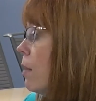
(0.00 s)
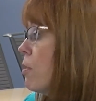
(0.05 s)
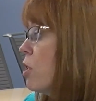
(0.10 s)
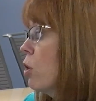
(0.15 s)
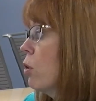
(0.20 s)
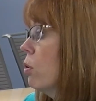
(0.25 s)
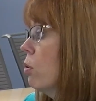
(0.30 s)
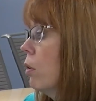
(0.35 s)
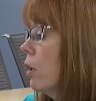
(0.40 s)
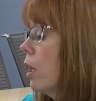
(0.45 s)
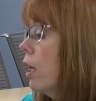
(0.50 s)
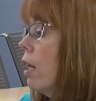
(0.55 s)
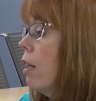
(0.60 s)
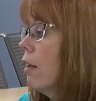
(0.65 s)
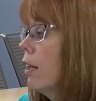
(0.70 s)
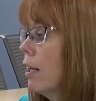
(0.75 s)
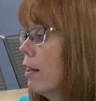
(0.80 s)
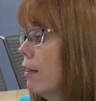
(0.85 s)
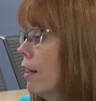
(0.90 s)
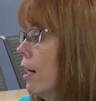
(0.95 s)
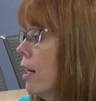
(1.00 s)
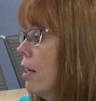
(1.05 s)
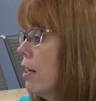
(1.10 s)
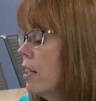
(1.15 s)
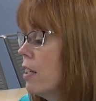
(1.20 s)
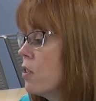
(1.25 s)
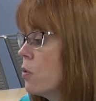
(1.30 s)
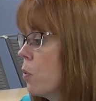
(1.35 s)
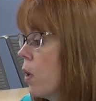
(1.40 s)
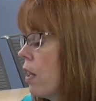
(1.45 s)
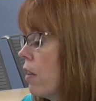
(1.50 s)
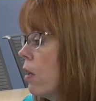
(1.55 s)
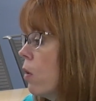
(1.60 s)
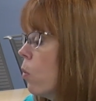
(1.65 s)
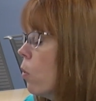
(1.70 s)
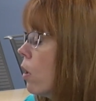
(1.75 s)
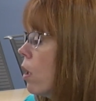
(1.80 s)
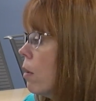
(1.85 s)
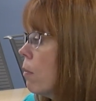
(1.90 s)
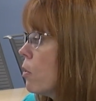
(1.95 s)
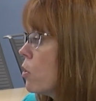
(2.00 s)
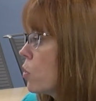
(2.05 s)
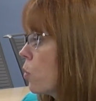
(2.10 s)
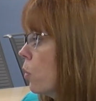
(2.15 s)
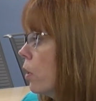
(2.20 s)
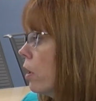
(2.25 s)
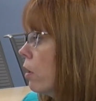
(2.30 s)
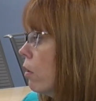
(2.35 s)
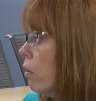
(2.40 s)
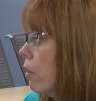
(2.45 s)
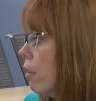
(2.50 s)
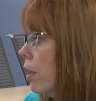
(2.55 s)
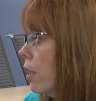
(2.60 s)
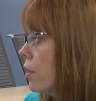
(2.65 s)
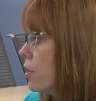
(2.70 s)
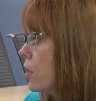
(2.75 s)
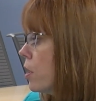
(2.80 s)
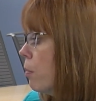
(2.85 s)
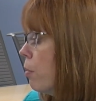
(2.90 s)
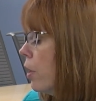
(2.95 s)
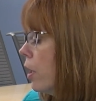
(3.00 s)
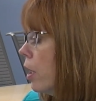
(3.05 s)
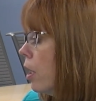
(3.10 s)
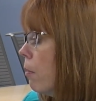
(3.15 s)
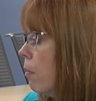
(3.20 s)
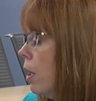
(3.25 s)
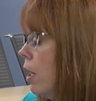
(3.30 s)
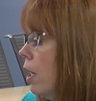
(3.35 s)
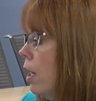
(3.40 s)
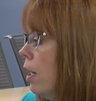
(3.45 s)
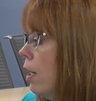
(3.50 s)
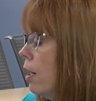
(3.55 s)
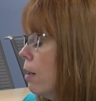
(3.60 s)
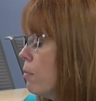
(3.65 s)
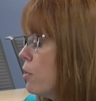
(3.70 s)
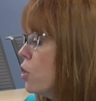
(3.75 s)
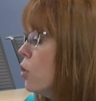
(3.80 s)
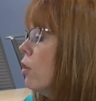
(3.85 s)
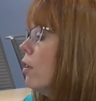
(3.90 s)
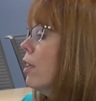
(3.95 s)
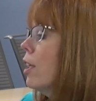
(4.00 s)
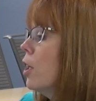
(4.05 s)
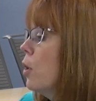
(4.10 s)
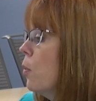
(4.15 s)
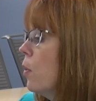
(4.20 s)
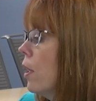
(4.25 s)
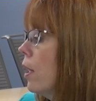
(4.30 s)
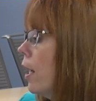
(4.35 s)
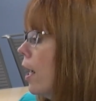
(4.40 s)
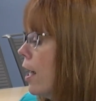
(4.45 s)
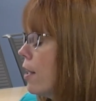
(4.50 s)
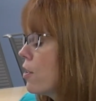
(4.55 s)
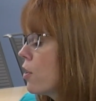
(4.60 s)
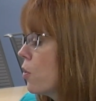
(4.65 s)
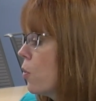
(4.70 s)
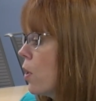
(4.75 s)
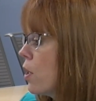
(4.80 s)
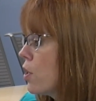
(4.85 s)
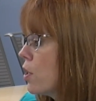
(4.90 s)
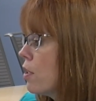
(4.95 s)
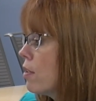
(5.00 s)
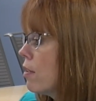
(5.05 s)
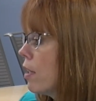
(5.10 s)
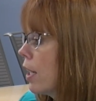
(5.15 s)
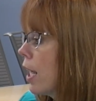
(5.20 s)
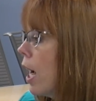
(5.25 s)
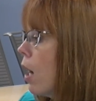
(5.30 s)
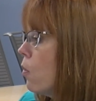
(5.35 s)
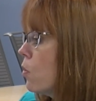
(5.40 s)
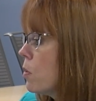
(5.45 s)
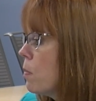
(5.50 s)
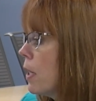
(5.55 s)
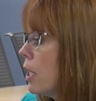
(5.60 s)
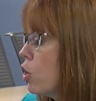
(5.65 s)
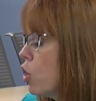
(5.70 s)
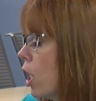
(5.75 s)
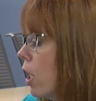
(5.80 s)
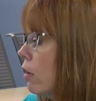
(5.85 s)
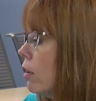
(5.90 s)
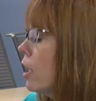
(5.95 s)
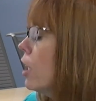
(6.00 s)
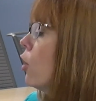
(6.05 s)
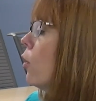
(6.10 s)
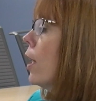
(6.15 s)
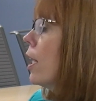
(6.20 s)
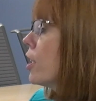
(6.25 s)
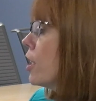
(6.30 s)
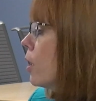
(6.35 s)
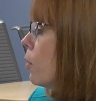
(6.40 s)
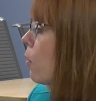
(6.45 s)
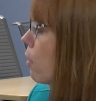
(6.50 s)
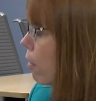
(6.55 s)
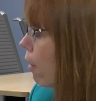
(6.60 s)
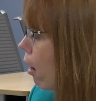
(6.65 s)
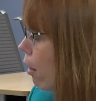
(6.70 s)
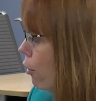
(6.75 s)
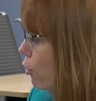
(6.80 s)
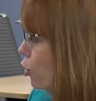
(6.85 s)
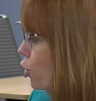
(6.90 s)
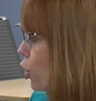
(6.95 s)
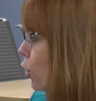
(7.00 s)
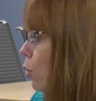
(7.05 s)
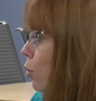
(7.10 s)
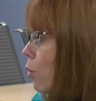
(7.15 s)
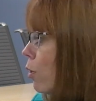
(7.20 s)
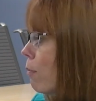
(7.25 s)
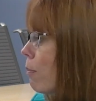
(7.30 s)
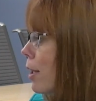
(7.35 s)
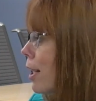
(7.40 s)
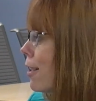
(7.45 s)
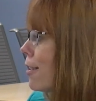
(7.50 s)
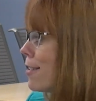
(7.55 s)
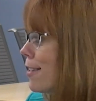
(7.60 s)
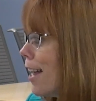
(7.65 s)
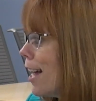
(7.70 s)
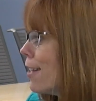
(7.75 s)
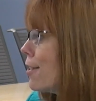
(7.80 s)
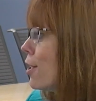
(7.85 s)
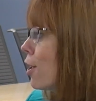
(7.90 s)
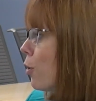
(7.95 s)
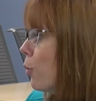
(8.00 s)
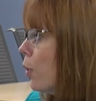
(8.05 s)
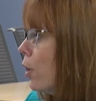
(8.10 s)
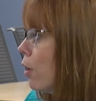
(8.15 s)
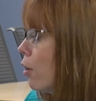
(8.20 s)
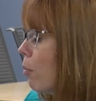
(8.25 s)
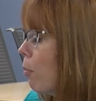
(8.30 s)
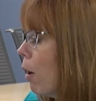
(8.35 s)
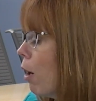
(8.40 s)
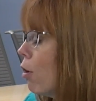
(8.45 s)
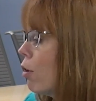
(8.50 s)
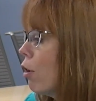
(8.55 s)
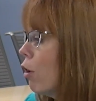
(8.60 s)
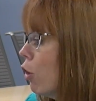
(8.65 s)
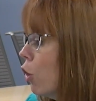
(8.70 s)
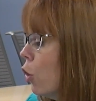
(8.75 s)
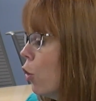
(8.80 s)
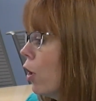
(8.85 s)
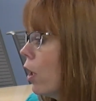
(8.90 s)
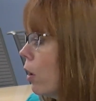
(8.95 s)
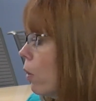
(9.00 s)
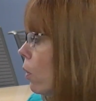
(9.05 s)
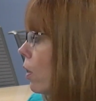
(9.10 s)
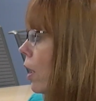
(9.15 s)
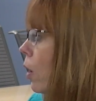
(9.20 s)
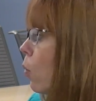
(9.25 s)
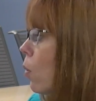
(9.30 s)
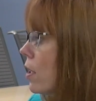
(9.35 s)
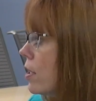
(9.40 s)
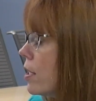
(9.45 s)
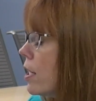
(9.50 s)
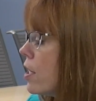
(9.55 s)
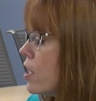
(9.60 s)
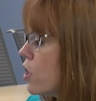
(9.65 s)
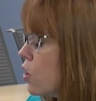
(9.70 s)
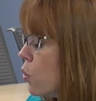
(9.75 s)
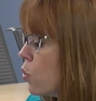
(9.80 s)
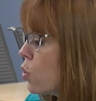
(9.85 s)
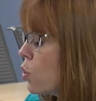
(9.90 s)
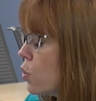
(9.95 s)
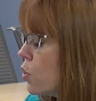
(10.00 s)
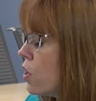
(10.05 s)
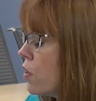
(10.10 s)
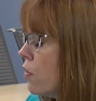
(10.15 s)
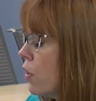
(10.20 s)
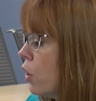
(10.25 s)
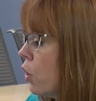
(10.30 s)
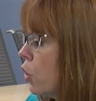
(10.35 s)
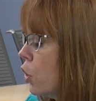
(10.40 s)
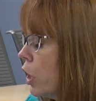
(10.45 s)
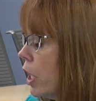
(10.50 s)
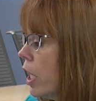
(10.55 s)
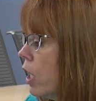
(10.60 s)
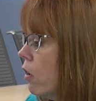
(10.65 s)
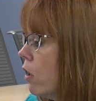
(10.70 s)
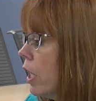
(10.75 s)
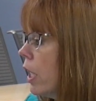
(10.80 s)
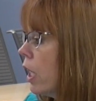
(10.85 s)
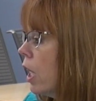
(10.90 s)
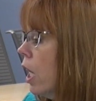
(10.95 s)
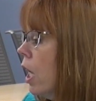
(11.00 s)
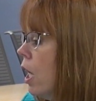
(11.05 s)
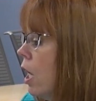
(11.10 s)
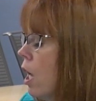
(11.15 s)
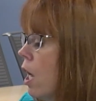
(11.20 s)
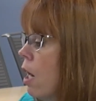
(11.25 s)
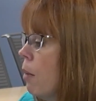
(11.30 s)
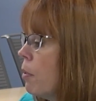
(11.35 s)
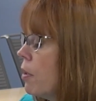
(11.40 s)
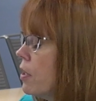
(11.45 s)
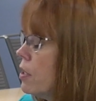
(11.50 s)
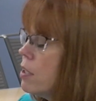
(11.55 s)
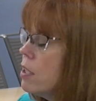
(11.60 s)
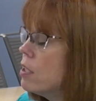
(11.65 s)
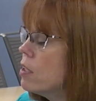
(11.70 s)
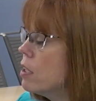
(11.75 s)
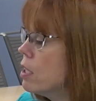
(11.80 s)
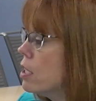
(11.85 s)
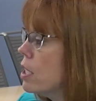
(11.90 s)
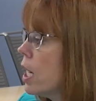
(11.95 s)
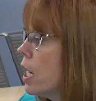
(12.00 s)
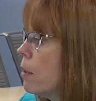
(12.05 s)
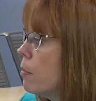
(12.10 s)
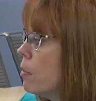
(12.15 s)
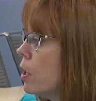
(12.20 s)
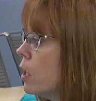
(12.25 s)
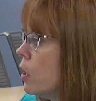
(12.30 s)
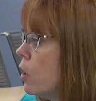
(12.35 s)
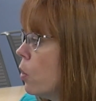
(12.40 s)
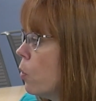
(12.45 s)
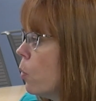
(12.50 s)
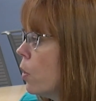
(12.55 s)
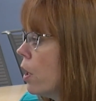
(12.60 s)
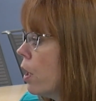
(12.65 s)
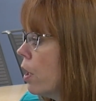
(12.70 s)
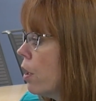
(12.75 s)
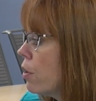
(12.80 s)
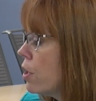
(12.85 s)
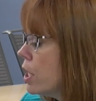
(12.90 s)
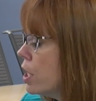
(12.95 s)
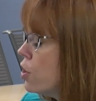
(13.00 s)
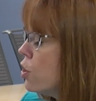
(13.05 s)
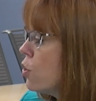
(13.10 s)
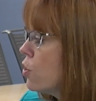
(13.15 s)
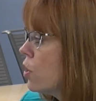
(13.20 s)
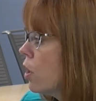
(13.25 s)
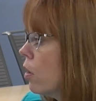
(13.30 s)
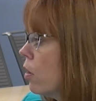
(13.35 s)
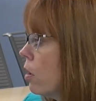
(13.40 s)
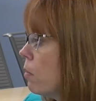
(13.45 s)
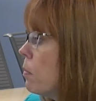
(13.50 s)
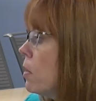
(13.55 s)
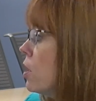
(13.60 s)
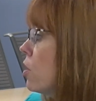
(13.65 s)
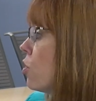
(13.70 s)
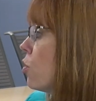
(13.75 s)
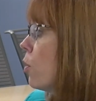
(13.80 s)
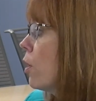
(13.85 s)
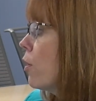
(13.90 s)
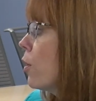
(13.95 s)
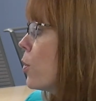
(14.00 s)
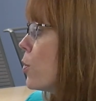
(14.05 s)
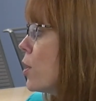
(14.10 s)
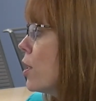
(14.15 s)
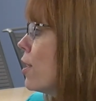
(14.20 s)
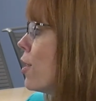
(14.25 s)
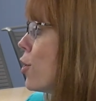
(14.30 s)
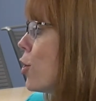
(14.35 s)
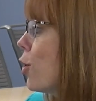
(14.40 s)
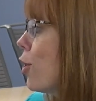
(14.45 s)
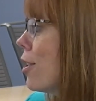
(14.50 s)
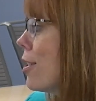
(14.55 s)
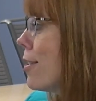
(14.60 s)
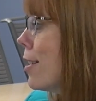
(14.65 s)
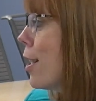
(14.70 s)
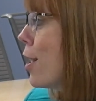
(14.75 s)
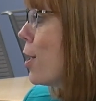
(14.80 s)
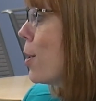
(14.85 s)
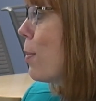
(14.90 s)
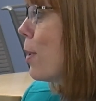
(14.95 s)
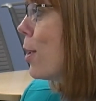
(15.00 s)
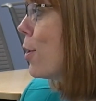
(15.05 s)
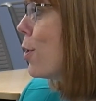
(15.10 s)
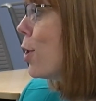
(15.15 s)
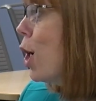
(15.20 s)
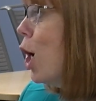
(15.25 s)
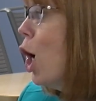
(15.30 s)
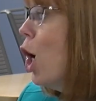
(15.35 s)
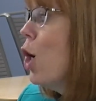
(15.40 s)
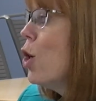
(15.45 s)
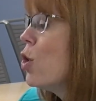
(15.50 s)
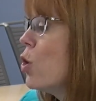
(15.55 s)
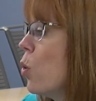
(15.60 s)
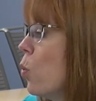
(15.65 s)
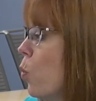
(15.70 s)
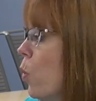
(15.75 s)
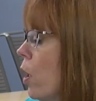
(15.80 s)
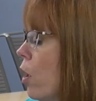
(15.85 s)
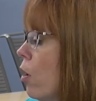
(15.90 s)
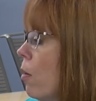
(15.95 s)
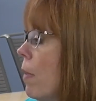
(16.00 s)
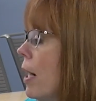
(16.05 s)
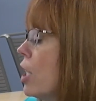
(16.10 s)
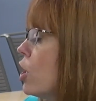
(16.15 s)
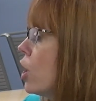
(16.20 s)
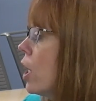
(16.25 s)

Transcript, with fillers: Absolutely. Like that is, I think, one of the most critical things to bring up. Um, certainly, you want to ask questions like, "How is my child interacting with other children?" Because that's a critical part of learning. Like, what's that social sphere looking like? But this is the time of year when our teachers are administering those initial assessments. So, where are my